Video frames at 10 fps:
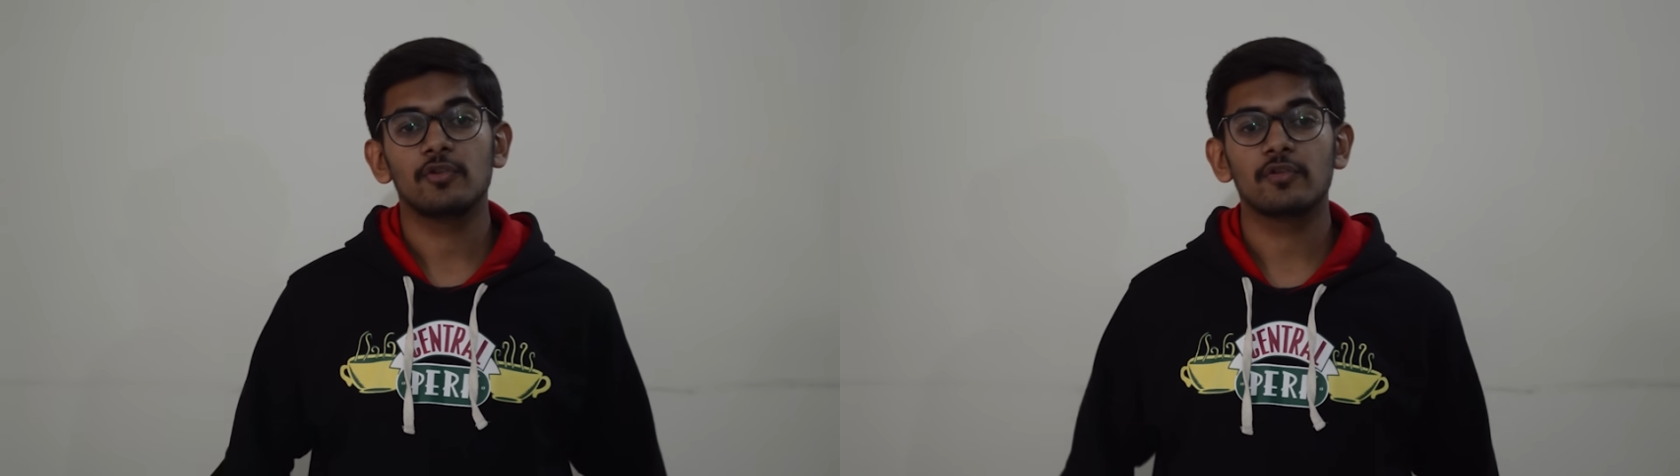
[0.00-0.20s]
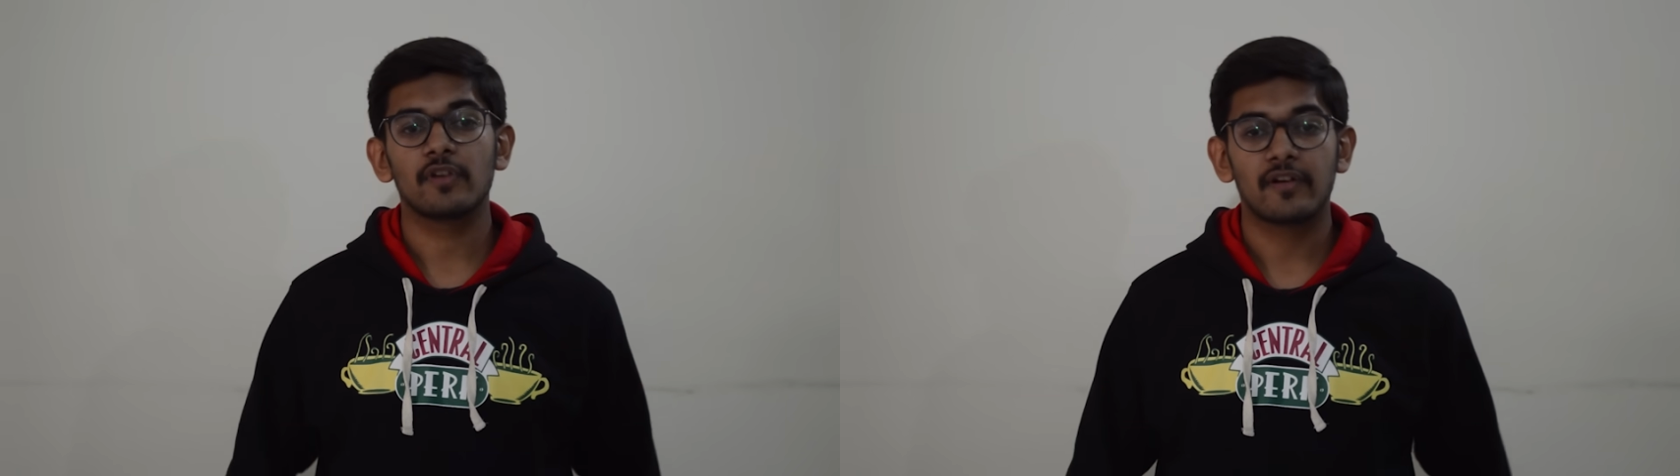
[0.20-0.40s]

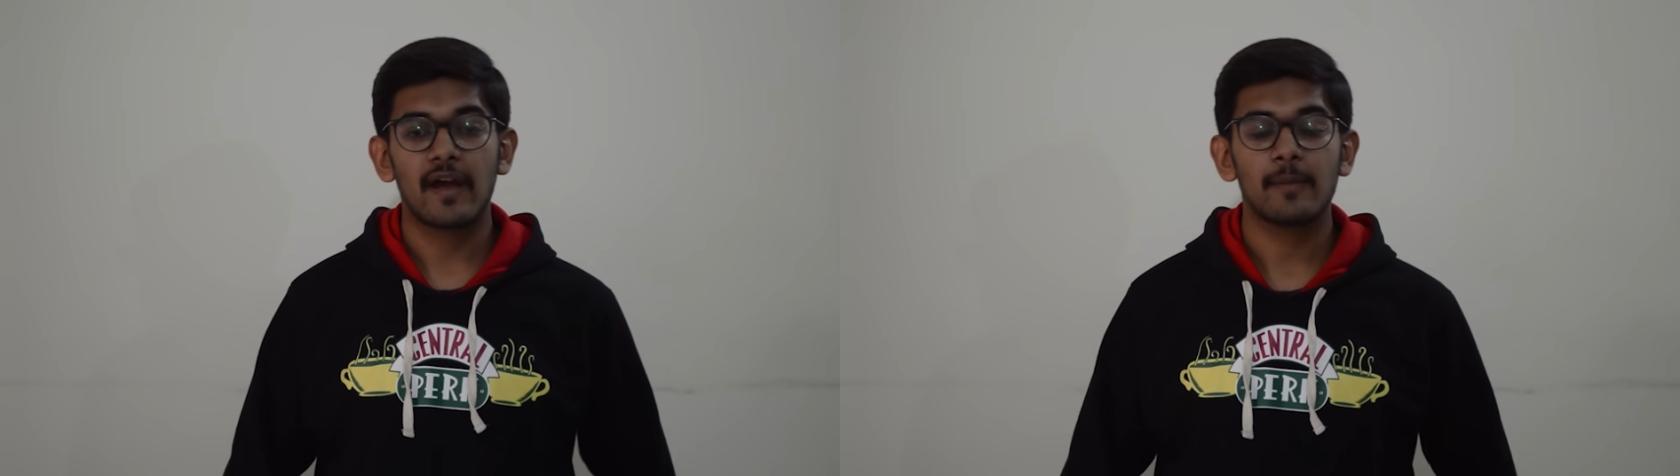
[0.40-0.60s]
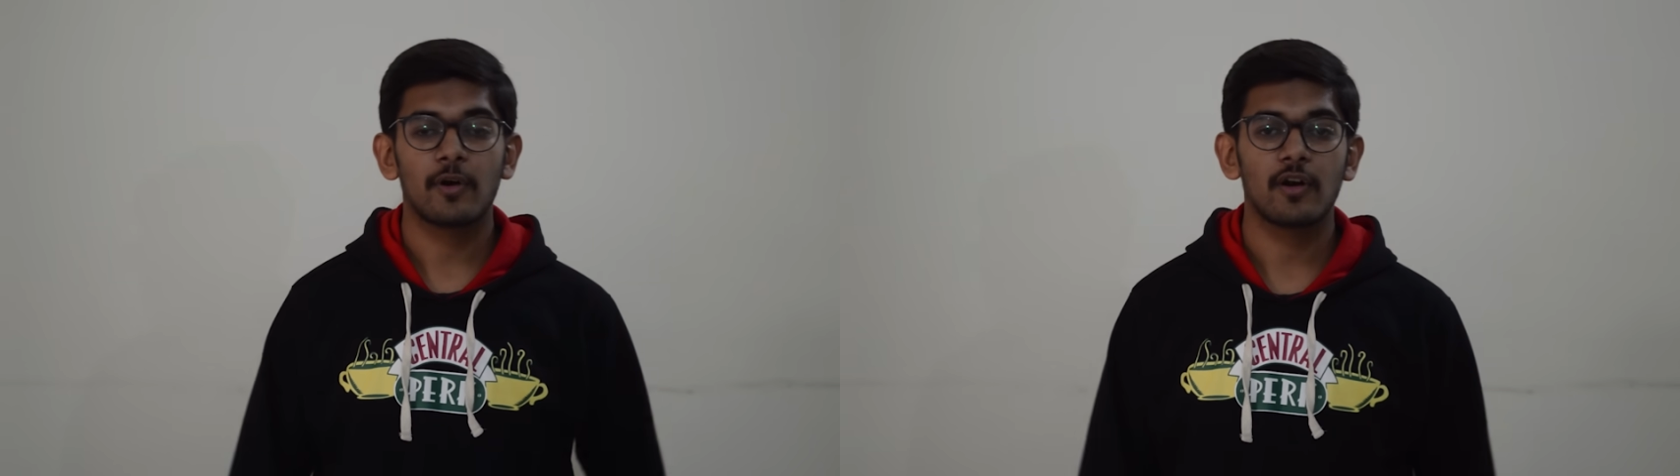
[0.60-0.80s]
you use a
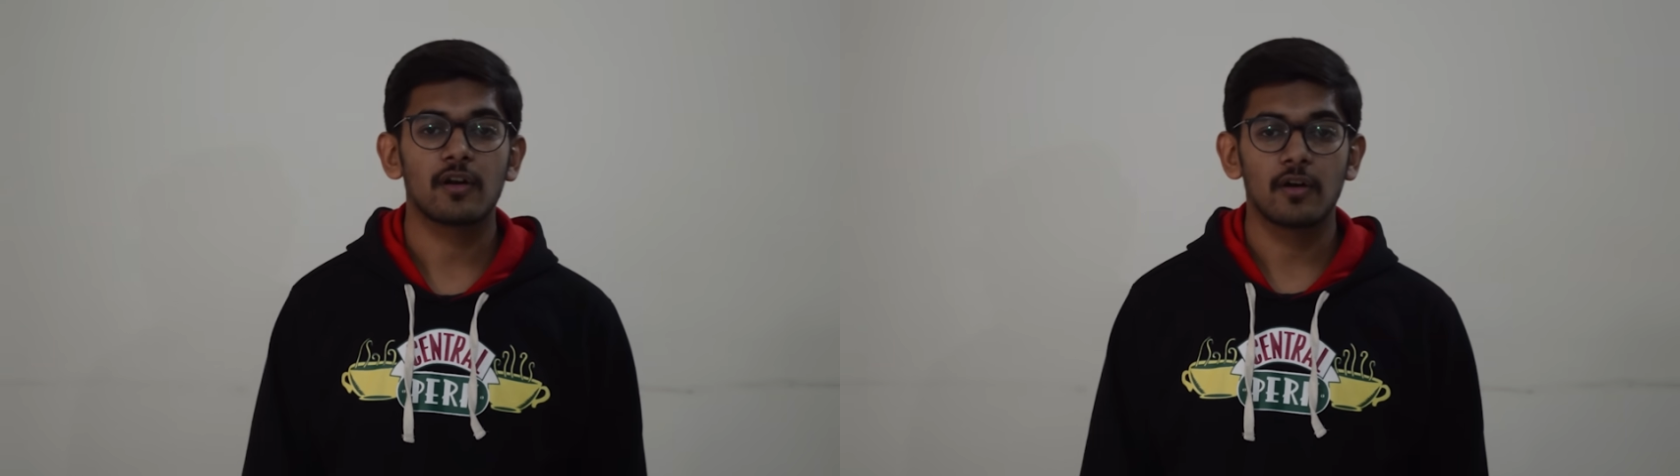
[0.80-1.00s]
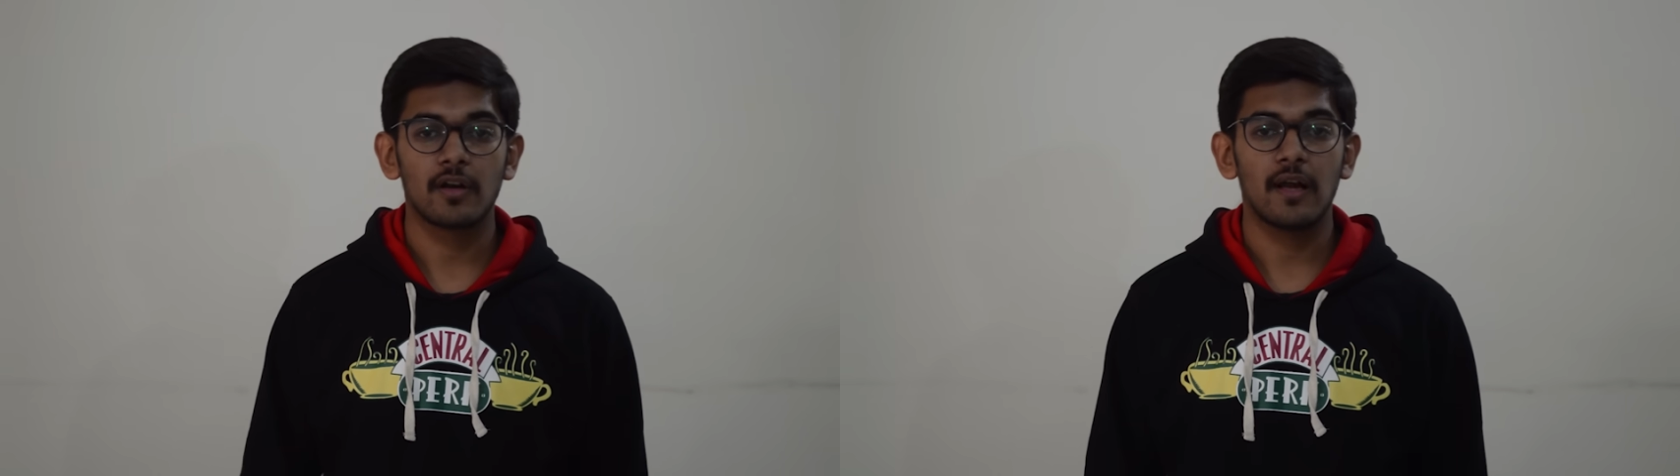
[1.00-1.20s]

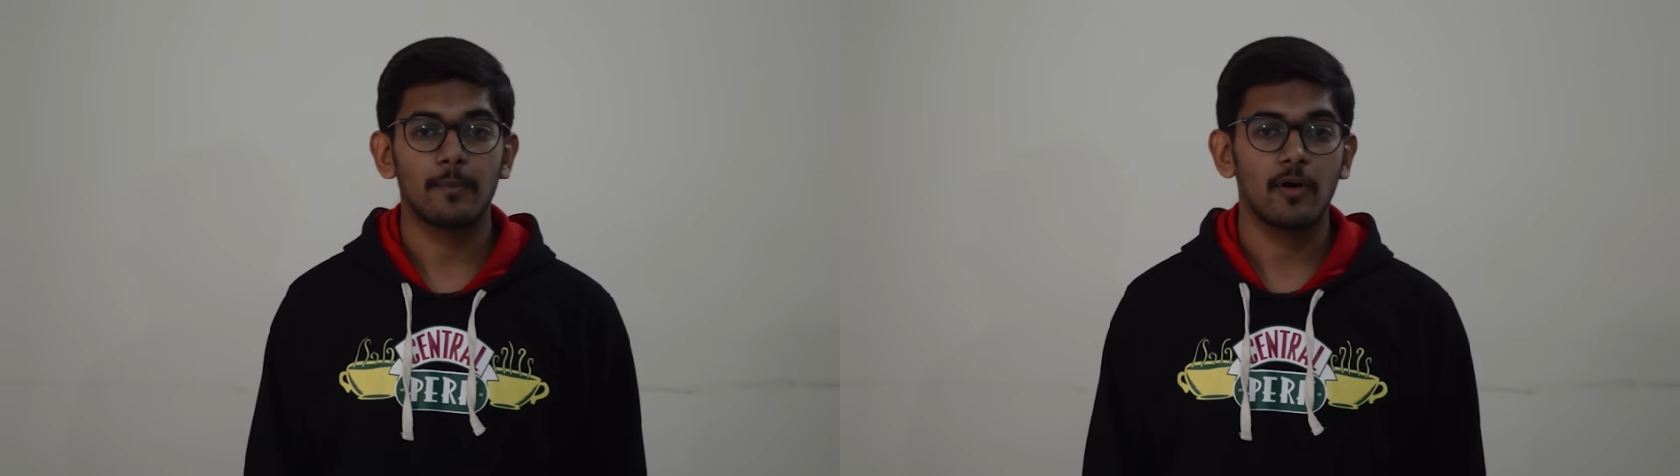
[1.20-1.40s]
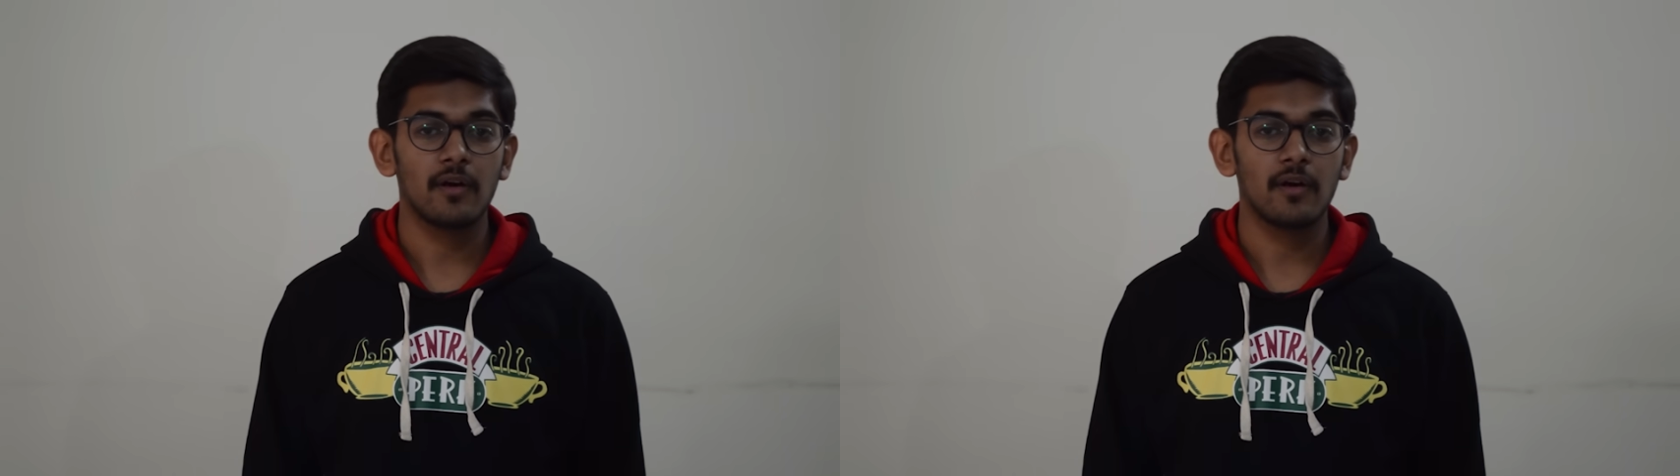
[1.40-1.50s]
tripod or a gorilla